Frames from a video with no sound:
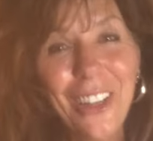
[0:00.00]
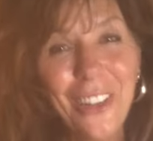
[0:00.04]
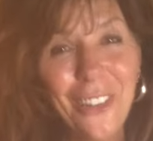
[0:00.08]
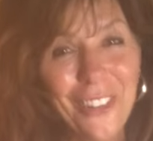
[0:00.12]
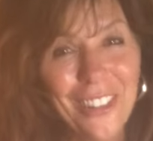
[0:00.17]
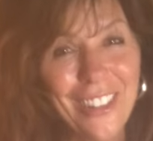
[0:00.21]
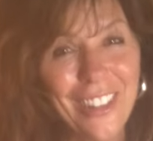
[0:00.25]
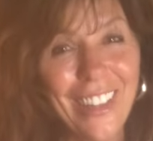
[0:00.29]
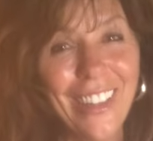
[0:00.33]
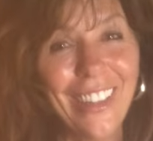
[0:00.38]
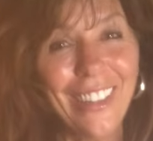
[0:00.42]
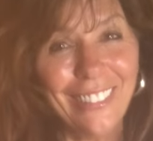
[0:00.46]

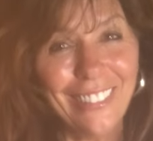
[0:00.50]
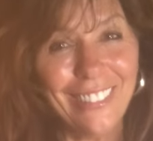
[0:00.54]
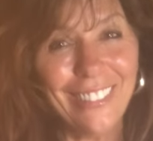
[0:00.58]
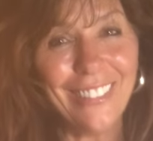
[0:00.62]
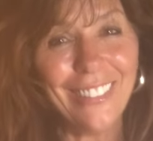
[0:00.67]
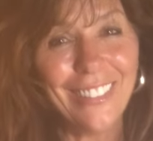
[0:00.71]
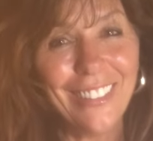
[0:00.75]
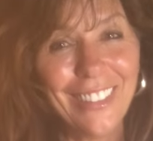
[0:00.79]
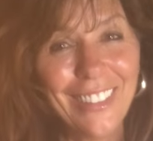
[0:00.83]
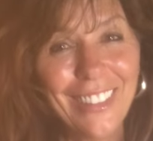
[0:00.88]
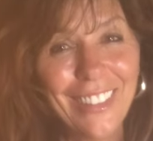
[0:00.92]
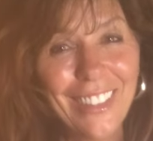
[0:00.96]
goes in.
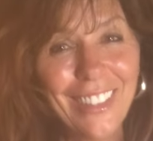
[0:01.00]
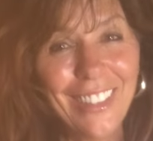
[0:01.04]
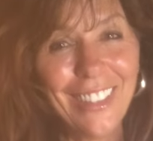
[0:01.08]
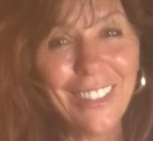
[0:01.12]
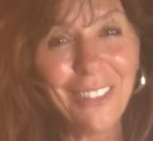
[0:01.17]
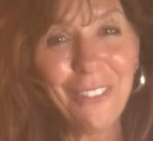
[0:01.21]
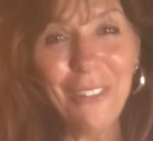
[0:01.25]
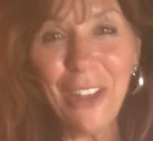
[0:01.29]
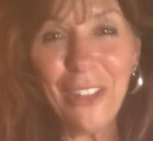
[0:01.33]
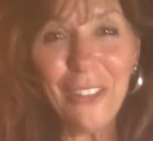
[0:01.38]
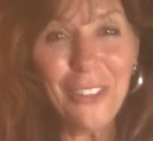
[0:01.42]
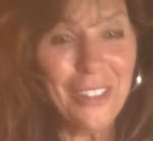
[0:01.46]

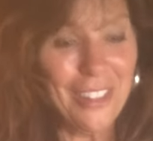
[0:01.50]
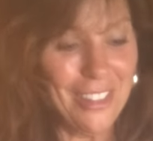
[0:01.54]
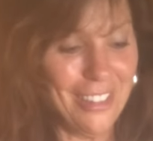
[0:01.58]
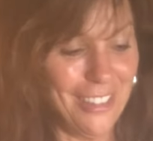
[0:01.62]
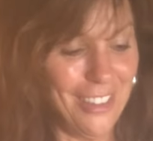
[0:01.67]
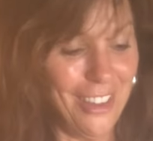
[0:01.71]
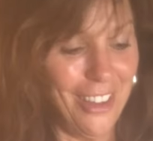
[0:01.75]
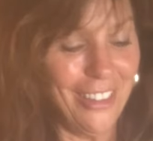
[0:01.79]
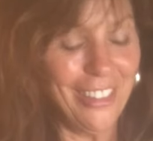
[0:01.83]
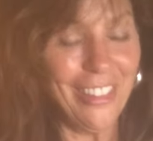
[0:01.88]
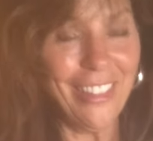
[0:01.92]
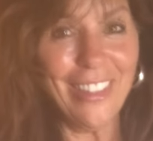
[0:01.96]
Whether it's
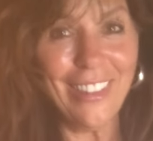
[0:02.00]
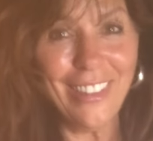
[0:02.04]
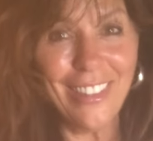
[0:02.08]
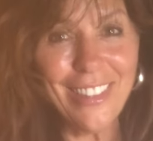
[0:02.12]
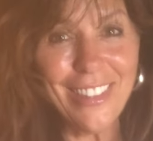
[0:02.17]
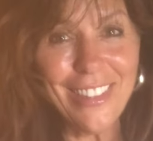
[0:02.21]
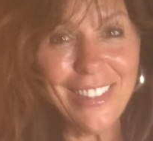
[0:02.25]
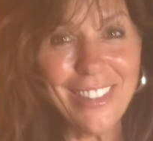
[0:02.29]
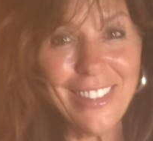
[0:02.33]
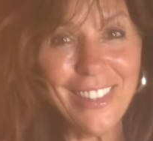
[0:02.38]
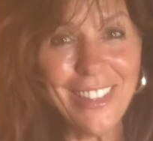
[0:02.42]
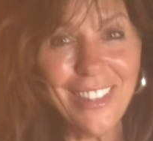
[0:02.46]
on
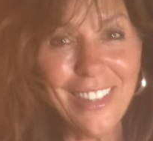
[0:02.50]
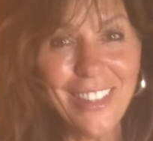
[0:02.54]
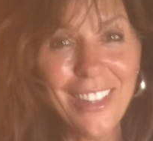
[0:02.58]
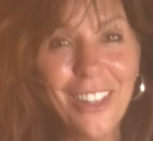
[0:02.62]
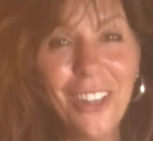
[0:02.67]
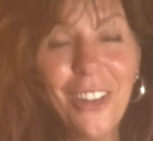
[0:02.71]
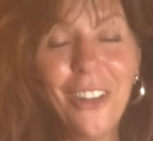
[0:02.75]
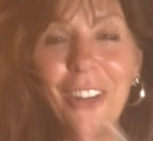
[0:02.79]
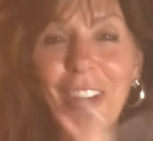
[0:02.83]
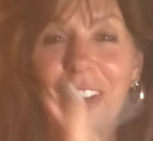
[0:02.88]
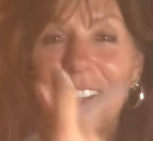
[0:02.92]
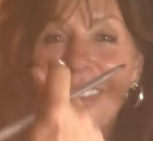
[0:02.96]
this
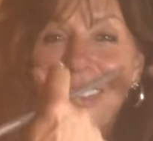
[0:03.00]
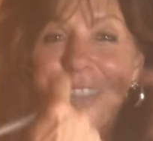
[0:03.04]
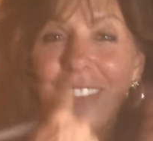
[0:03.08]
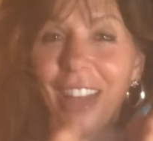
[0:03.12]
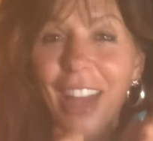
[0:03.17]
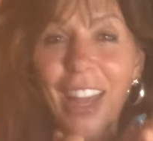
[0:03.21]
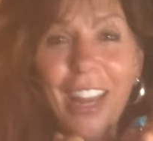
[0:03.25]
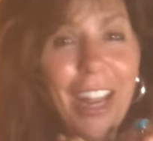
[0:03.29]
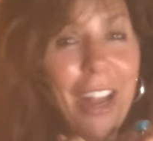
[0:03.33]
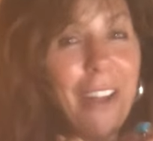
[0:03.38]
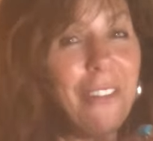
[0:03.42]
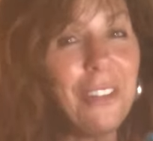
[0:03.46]
or
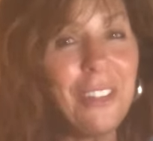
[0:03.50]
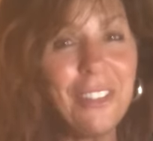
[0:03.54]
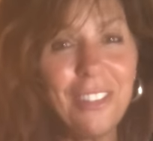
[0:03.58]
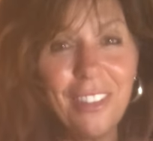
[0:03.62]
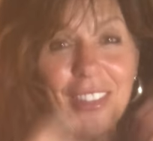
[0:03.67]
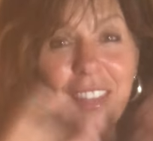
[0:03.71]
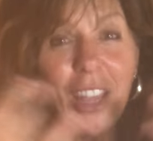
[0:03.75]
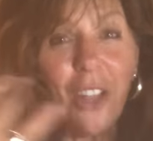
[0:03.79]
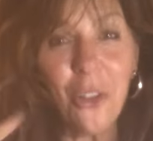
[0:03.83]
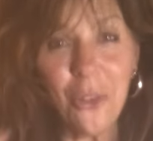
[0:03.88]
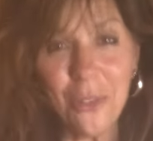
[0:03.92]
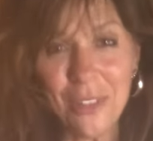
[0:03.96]
not
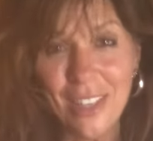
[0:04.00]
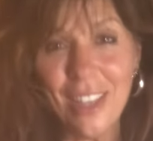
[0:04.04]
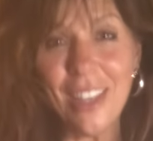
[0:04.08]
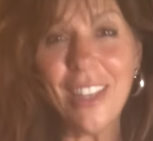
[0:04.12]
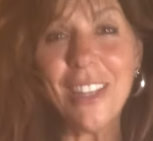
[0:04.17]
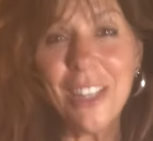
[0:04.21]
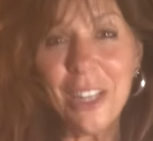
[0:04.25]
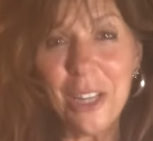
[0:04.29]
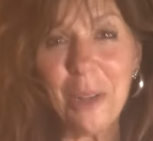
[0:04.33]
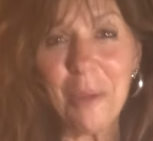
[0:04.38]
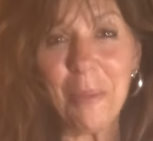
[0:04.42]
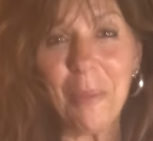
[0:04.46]
everything that goes
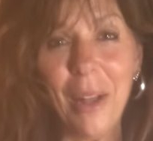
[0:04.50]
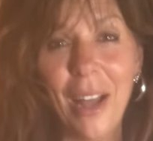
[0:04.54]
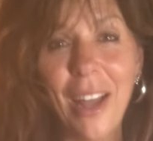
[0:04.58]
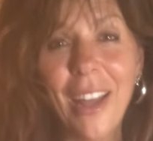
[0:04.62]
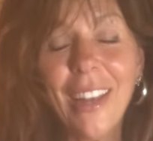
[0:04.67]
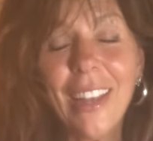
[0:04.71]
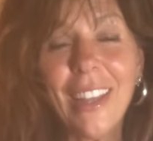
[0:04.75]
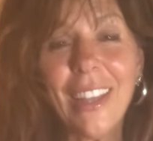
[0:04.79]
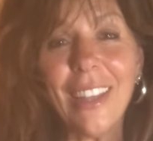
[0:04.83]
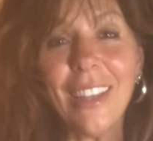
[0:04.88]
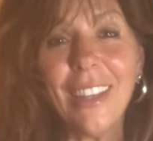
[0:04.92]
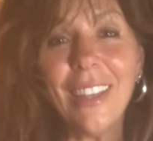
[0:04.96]
into your
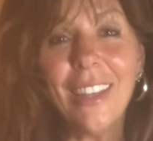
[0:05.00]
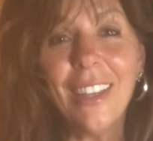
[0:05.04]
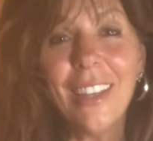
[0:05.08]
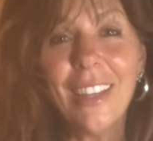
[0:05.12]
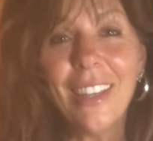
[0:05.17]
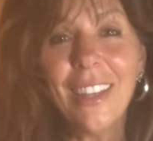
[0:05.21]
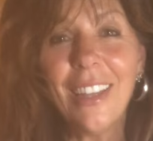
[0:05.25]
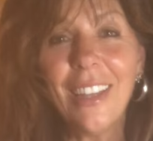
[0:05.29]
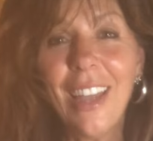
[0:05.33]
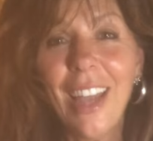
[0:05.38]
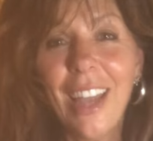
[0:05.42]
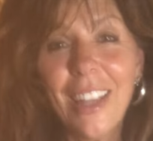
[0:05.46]
body
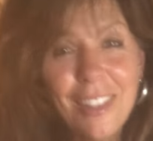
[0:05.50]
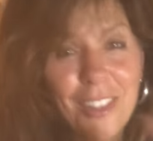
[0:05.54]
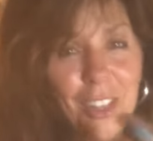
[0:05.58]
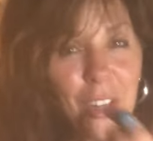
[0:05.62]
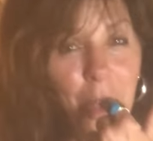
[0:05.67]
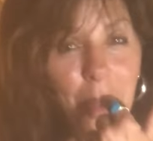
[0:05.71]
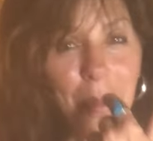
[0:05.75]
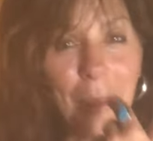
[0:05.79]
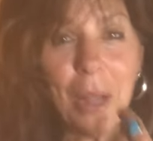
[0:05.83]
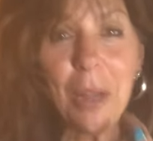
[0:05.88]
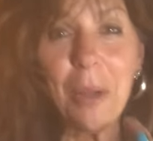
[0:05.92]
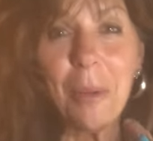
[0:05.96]
has to
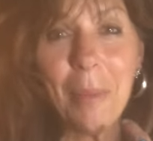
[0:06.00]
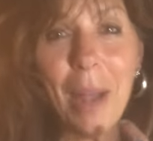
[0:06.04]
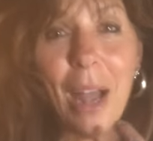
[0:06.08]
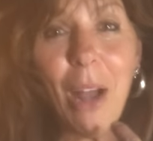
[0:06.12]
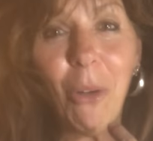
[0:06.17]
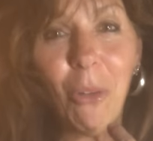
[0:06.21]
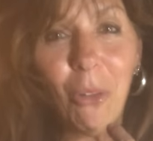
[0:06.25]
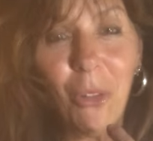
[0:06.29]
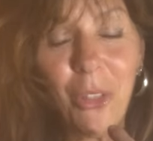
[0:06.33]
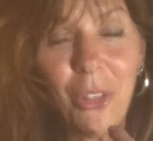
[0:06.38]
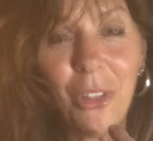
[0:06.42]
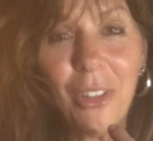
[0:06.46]
go by your
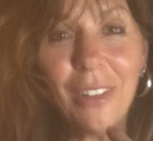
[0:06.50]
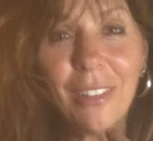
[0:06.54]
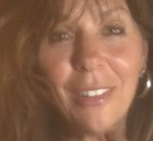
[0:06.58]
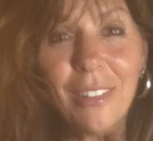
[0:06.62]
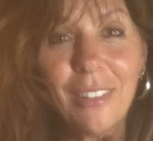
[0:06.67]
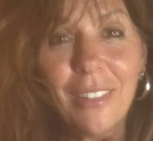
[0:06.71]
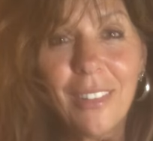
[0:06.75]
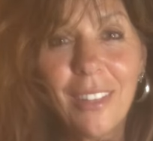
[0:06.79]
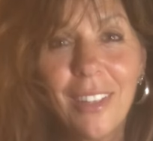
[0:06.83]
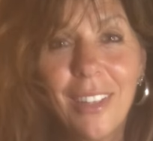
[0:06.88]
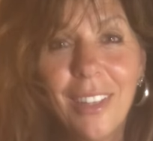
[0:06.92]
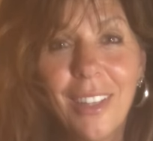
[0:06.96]
mouth
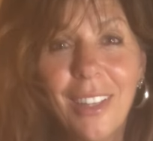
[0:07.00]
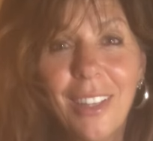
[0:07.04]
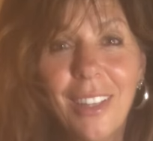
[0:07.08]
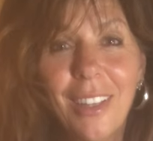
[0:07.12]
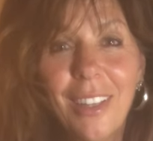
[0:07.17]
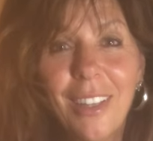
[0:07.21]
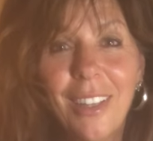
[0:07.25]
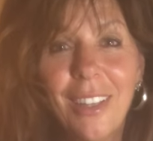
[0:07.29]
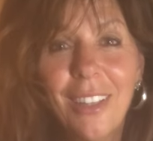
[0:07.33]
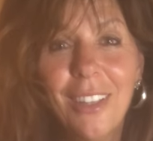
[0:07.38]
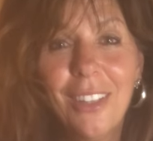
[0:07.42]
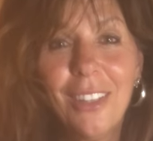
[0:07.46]

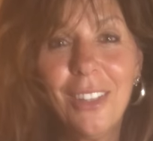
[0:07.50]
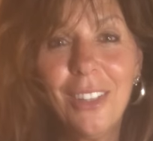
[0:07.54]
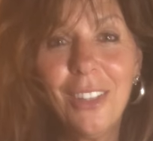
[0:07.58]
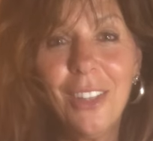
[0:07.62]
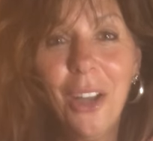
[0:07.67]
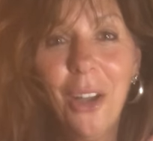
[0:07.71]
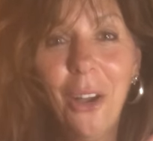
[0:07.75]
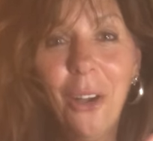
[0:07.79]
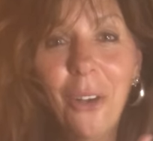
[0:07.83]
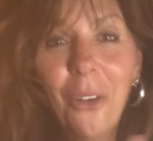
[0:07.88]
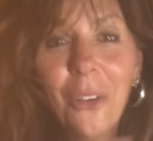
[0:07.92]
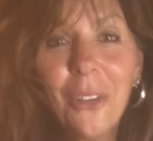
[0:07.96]
you
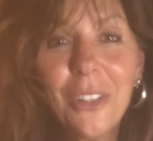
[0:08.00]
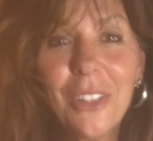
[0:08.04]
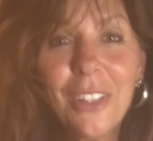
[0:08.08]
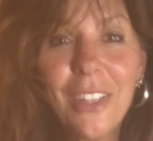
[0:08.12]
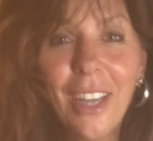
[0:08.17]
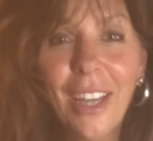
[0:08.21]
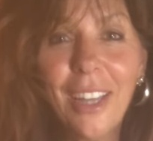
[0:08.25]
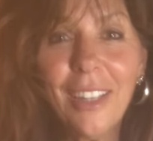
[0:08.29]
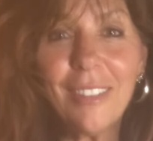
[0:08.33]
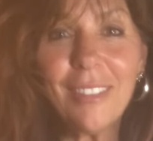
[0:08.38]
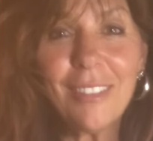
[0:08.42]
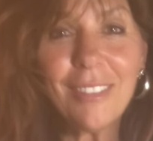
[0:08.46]
know, you
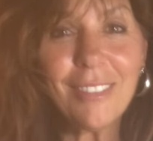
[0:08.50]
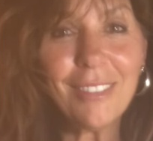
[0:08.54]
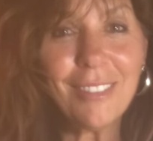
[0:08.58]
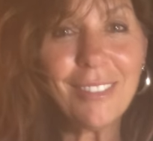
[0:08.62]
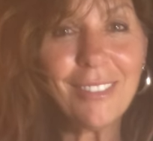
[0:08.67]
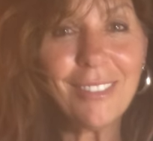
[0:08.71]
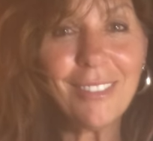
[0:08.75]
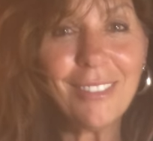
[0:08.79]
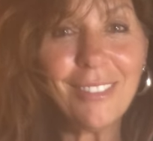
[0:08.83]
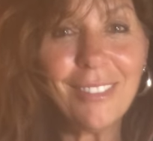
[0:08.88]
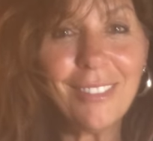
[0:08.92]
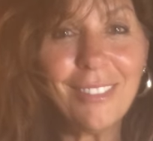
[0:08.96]
got
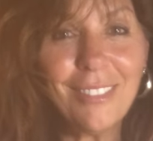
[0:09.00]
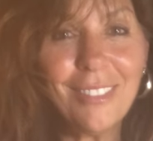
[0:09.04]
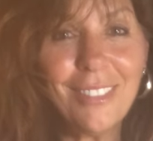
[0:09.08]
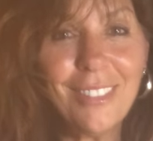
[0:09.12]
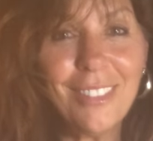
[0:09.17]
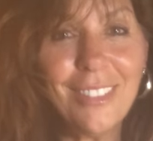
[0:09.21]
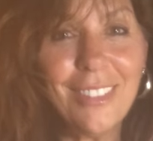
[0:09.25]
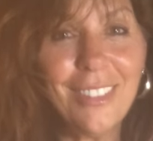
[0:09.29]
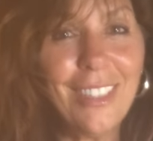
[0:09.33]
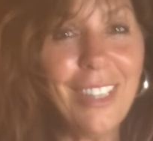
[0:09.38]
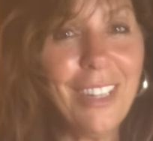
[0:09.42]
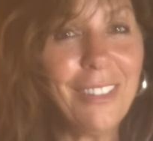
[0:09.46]

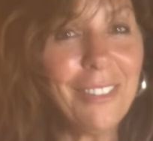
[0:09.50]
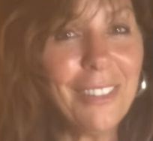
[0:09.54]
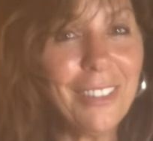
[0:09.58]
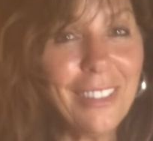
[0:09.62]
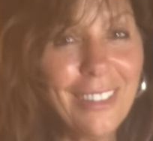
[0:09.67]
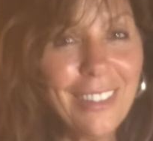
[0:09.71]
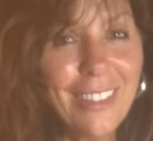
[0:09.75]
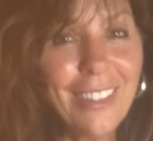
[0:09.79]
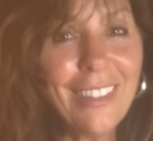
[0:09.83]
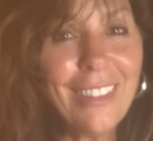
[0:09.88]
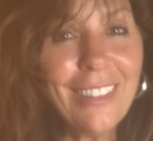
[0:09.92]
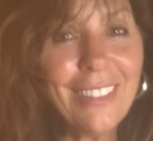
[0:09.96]

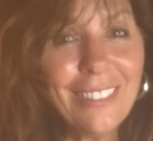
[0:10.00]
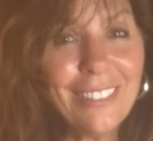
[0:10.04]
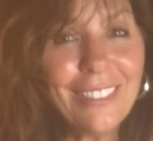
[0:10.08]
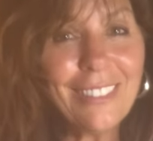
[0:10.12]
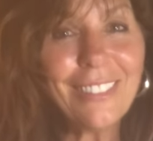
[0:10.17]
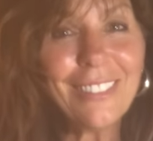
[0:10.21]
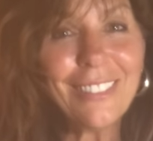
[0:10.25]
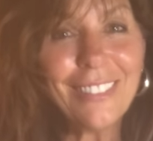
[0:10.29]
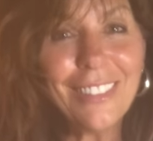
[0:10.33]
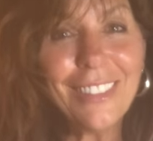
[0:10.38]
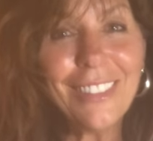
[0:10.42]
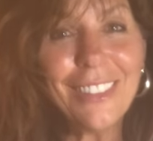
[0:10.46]
everything,
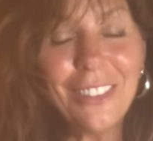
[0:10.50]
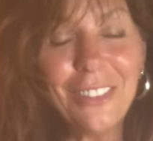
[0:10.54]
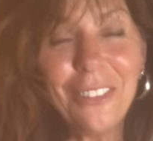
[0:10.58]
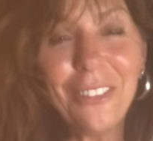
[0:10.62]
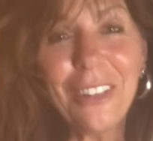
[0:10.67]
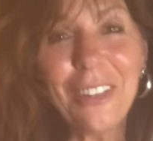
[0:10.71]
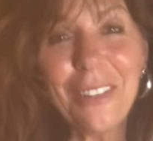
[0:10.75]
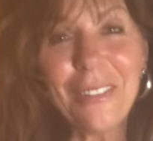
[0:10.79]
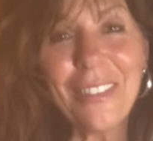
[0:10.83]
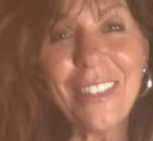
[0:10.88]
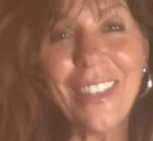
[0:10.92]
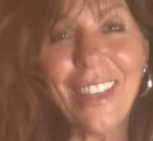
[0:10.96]
you know
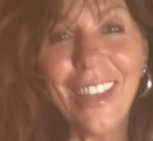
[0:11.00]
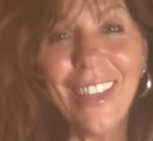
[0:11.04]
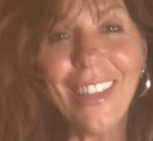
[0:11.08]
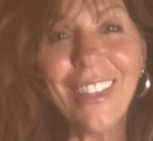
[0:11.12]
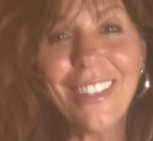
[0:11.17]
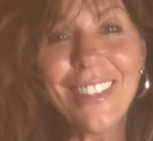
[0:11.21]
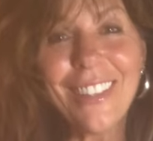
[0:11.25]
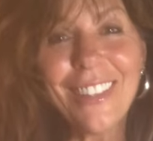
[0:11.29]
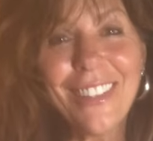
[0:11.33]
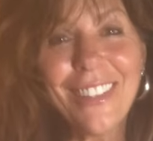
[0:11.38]
what I'm saying?